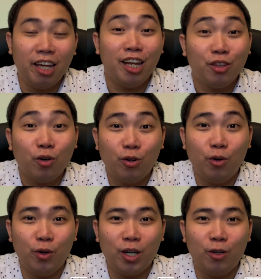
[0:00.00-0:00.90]

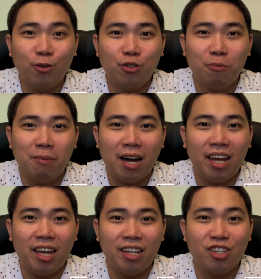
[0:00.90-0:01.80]
eToro, you can also
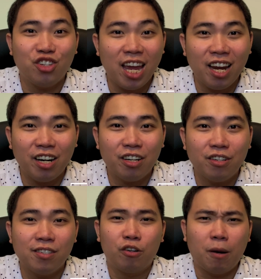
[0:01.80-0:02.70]
buy
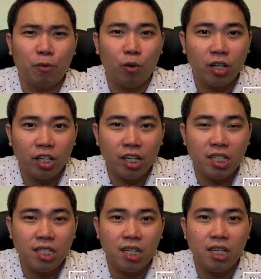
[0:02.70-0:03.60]
shares,
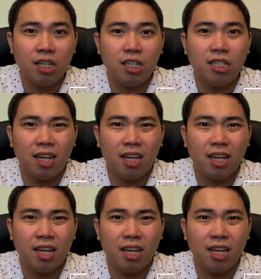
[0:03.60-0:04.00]
cryptocurrencies,